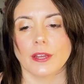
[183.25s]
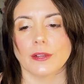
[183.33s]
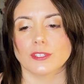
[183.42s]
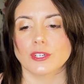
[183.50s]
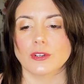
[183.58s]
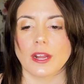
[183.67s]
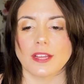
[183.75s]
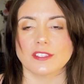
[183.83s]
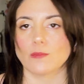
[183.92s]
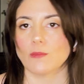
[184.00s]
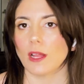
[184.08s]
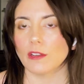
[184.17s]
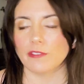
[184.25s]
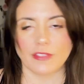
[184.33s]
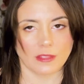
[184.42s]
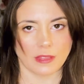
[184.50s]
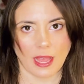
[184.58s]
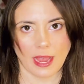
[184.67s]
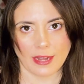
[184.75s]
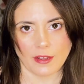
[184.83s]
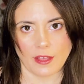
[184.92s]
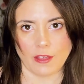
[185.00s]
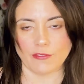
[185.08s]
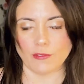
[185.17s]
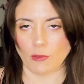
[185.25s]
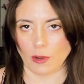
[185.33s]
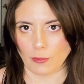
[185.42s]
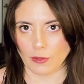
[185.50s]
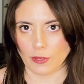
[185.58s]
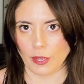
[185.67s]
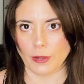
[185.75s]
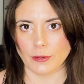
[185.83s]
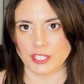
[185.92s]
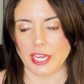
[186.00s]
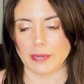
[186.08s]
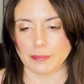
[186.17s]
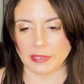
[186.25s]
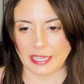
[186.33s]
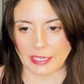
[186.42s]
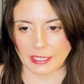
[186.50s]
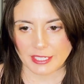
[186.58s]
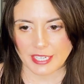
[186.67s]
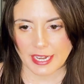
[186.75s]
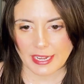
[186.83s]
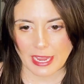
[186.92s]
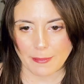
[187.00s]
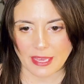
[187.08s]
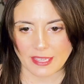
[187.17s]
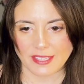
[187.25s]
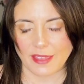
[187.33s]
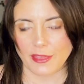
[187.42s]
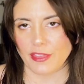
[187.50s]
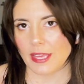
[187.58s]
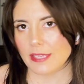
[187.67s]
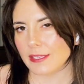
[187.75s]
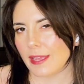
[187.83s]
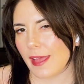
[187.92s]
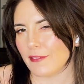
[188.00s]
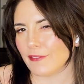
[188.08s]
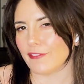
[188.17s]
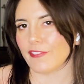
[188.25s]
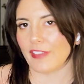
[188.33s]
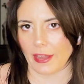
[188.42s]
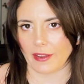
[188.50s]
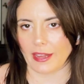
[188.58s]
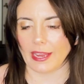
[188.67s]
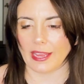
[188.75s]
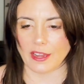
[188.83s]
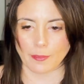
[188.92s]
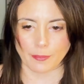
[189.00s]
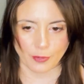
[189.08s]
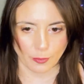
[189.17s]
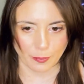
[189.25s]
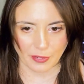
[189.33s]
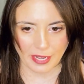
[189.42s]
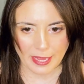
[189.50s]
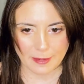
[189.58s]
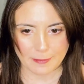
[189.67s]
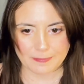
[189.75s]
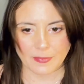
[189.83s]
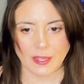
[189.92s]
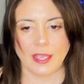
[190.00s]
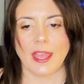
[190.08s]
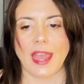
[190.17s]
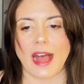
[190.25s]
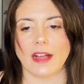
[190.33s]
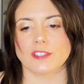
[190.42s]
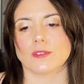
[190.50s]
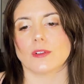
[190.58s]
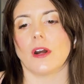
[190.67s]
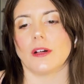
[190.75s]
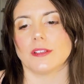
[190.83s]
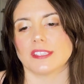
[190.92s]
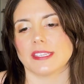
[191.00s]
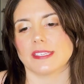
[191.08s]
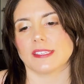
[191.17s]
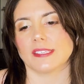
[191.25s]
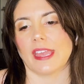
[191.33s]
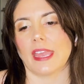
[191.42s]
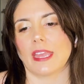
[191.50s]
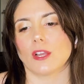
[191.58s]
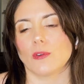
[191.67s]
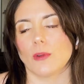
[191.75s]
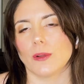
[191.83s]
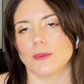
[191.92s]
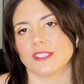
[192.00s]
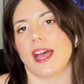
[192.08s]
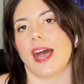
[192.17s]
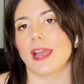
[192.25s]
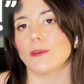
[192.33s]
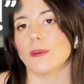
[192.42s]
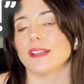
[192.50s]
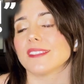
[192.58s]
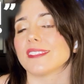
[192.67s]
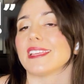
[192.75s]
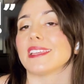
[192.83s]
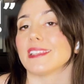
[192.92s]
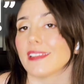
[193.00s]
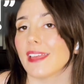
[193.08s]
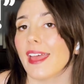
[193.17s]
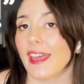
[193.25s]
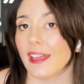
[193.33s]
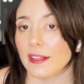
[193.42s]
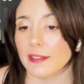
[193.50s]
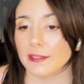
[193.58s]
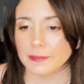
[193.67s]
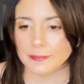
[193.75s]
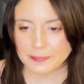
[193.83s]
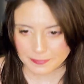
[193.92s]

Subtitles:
coach crossed well over the line of normal coach and player dynamics, and things got very inappropriate. Alex recalls this saying, quote, "I was in hell."